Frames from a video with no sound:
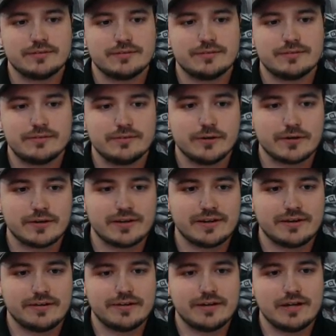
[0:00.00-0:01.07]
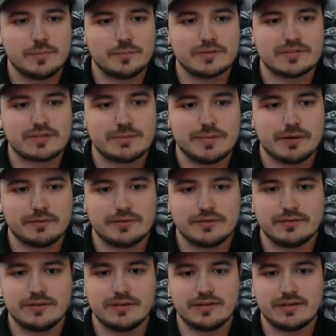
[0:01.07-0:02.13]
nook area up into the
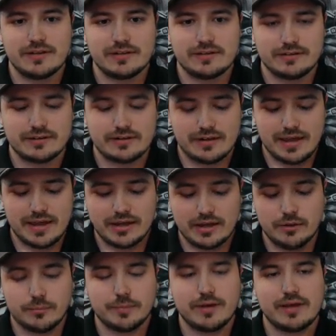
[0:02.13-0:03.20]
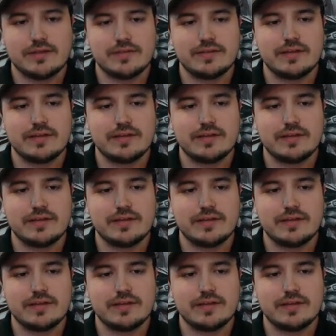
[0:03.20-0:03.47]
mountain, and hang out by the